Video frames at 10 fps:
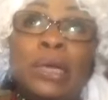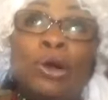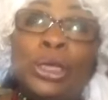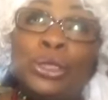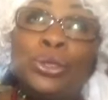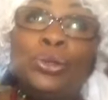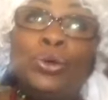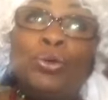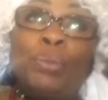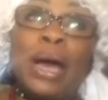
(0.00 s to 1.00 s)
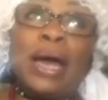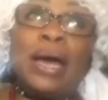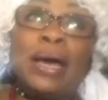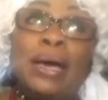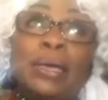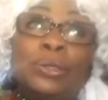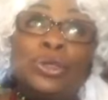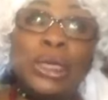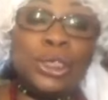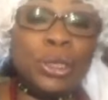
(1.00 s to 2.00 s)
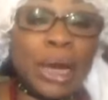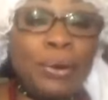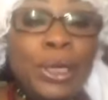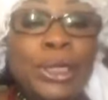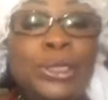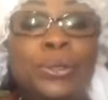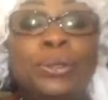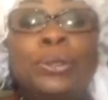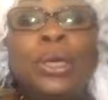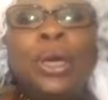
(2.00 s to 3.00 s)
according to Yoruba traditional religion.